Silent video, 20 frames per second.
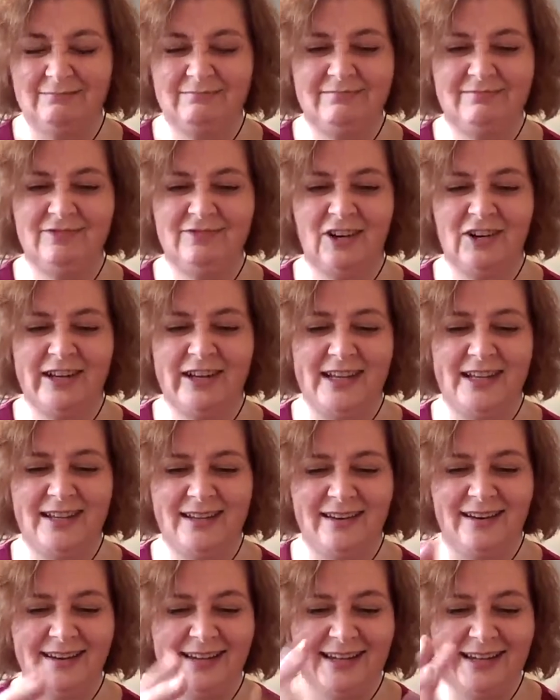rocky,
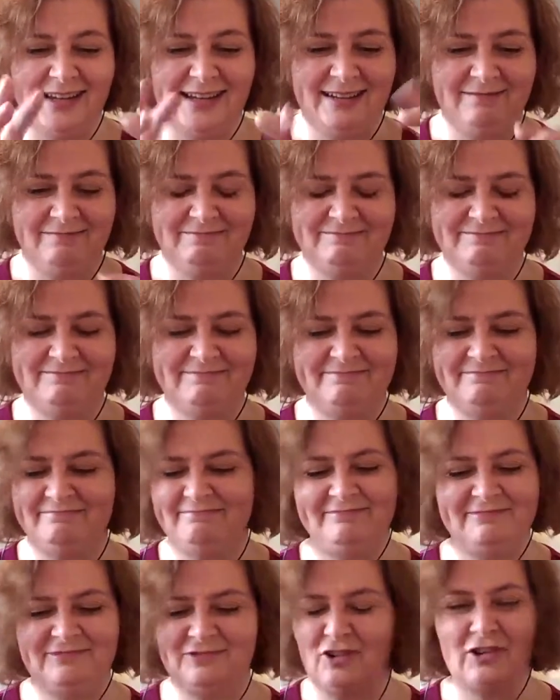clunky,
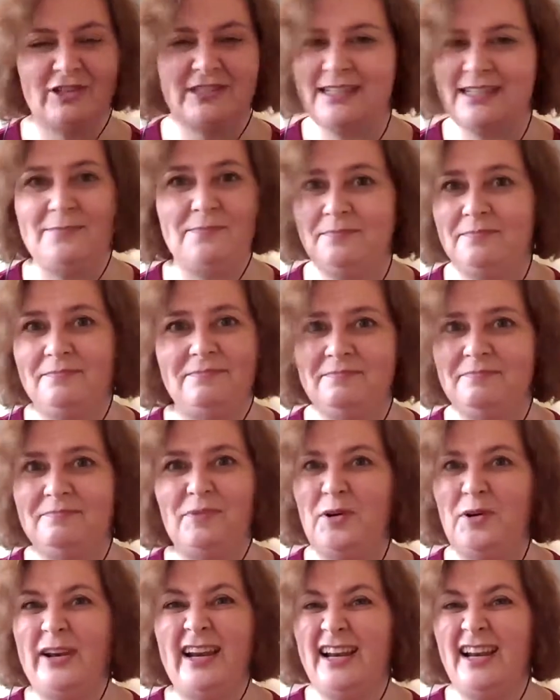grotty
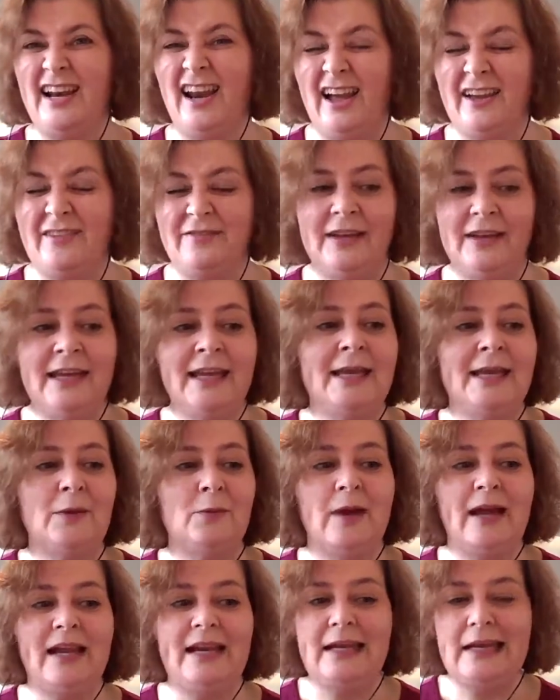point in life
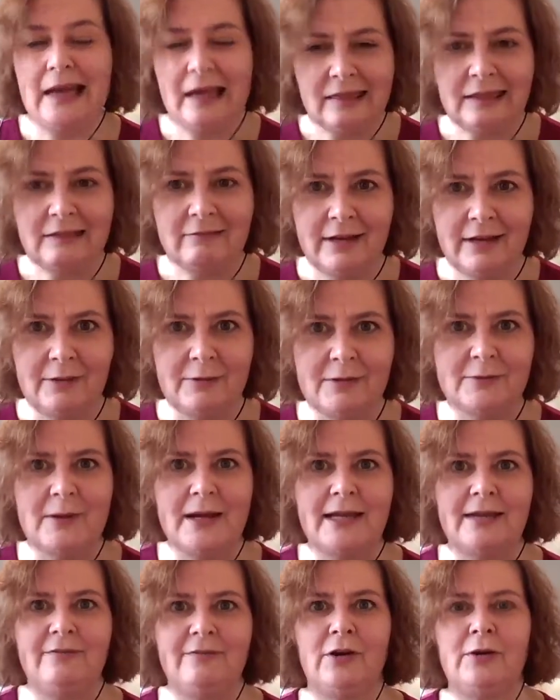where nothing really was
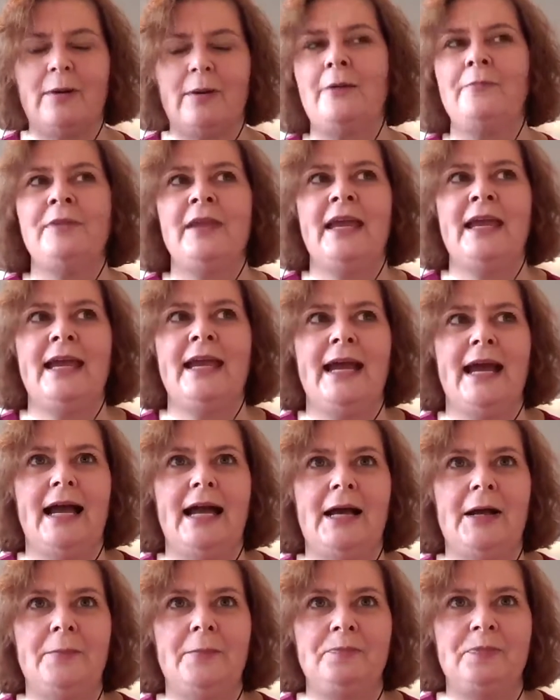working very well.
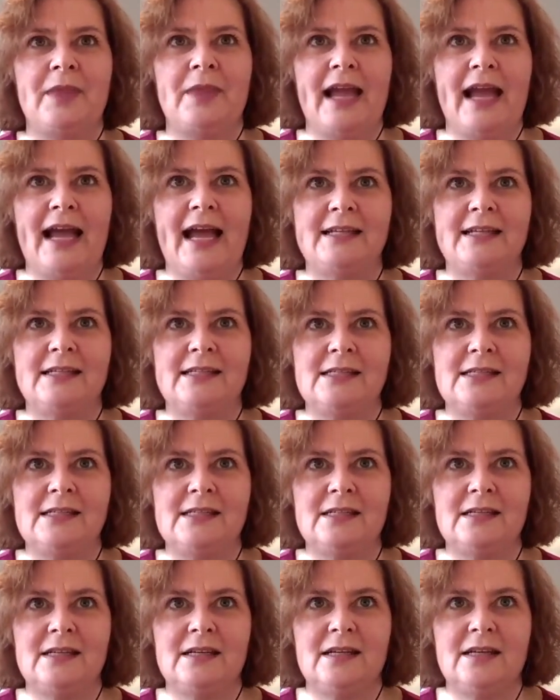And
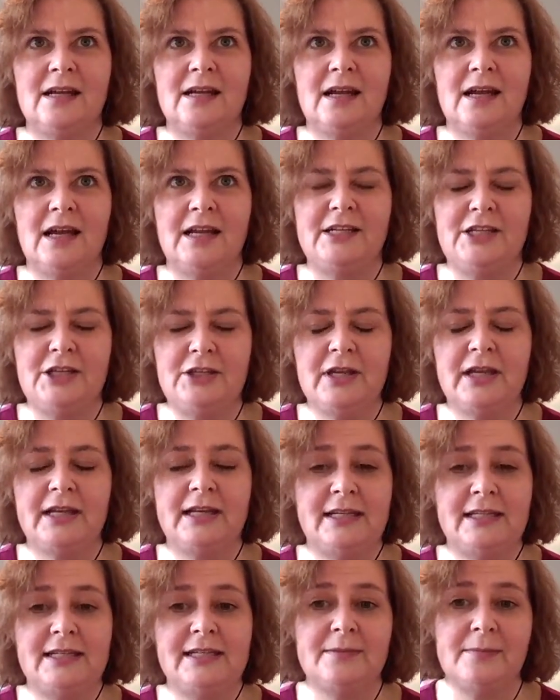I knew that I
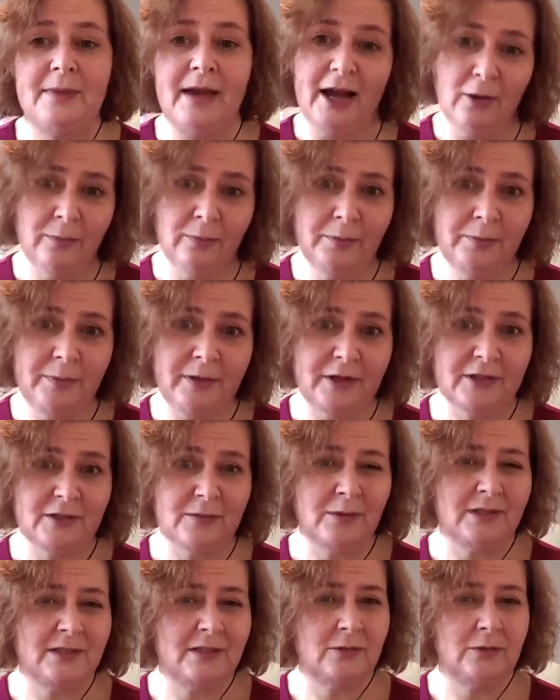needed some help because I
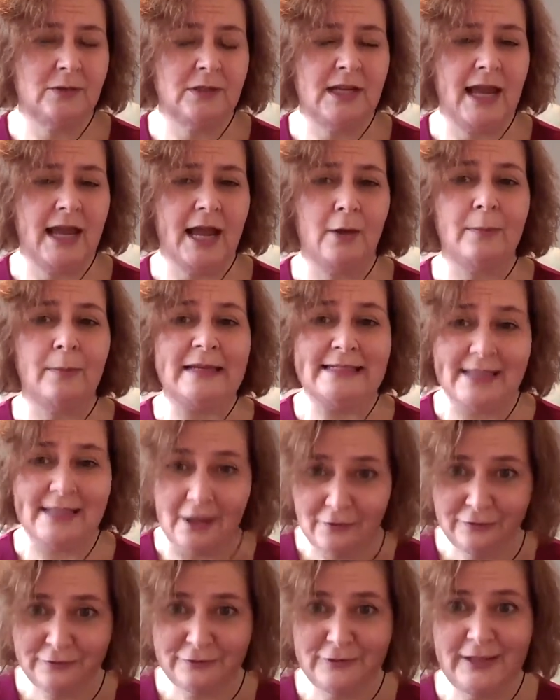wasn't sorting it out
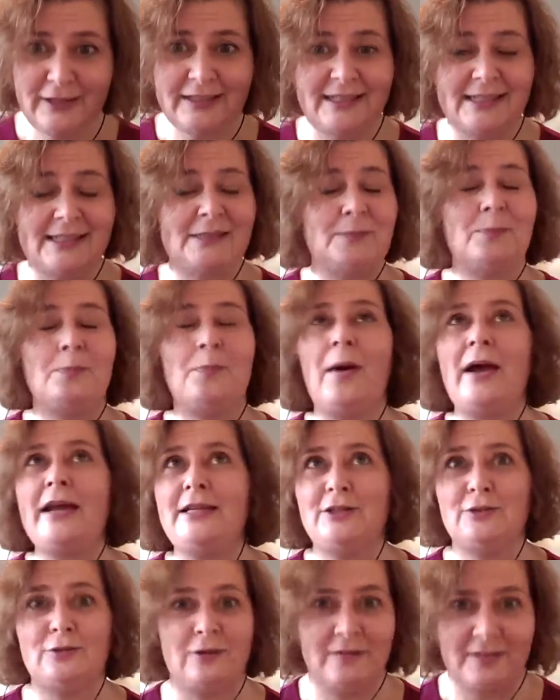myself.
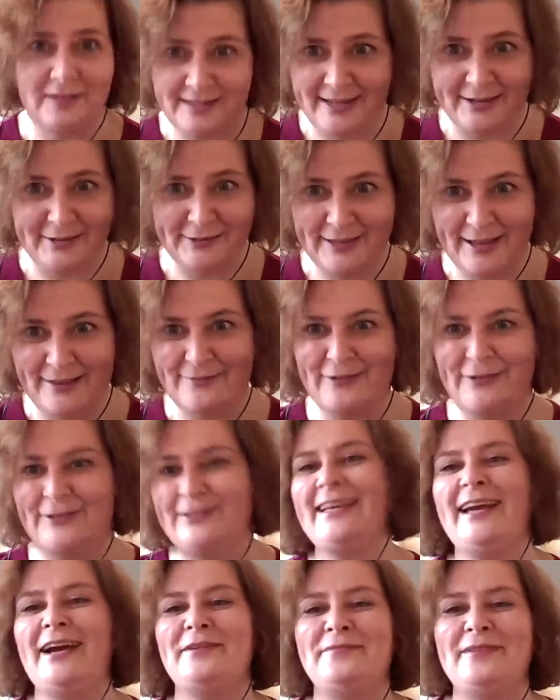Despite all of the skills I've got
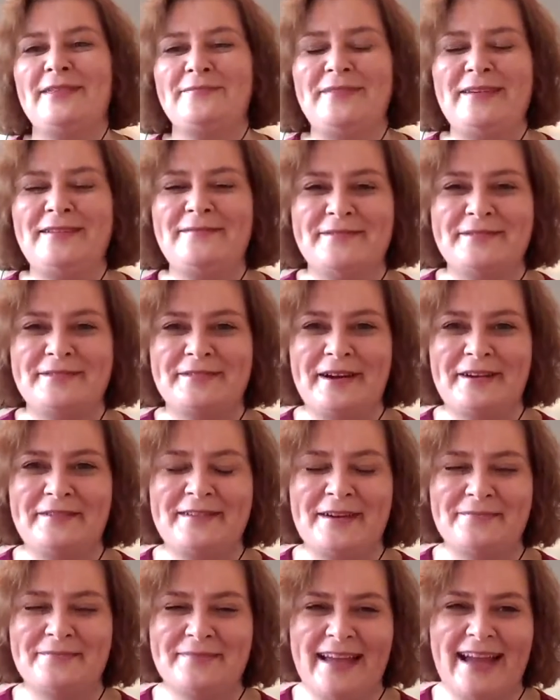to help other people
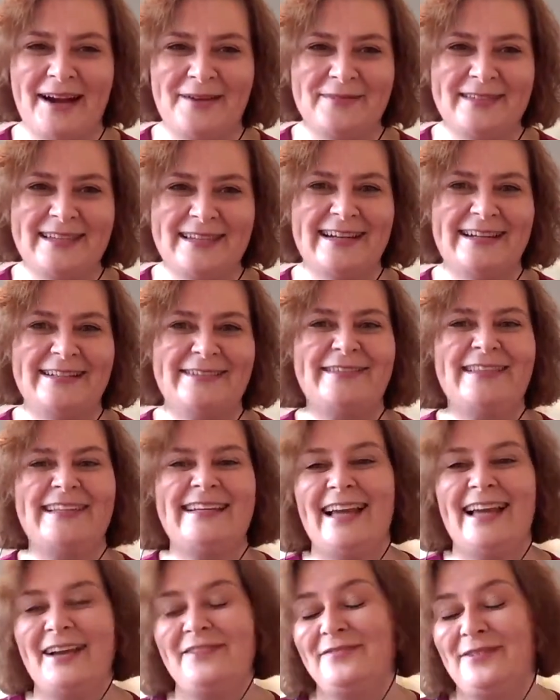overcome their humps and hurdles
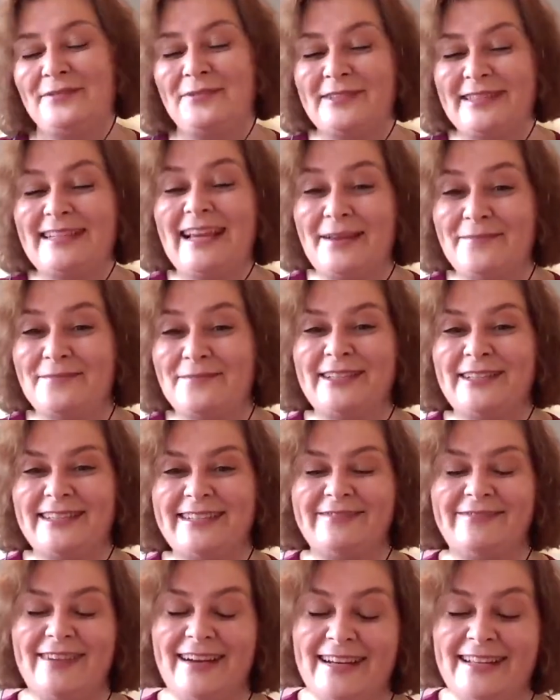in life, I wasn't able
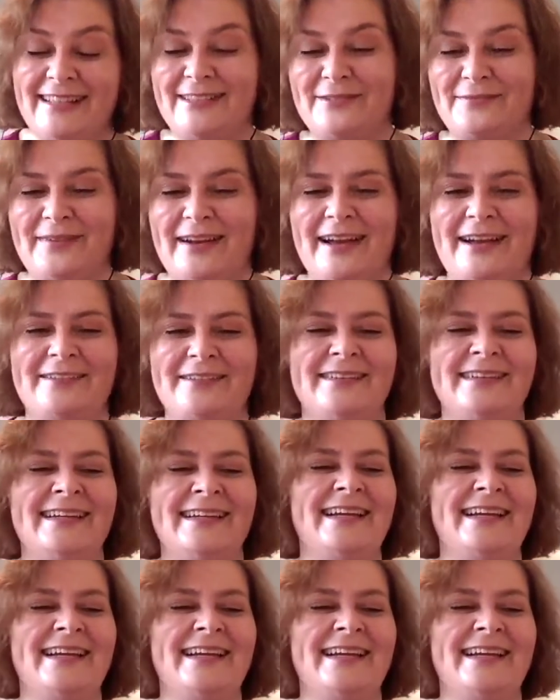to really sort my own